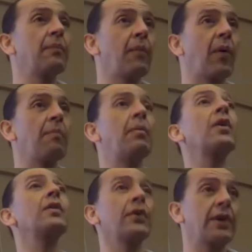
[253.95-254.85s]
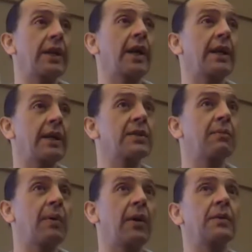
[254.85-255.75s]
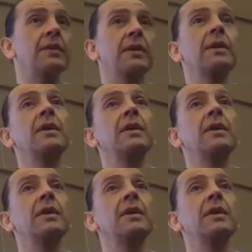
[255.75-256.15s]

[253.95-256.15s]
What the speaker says: more book learning, I guess, about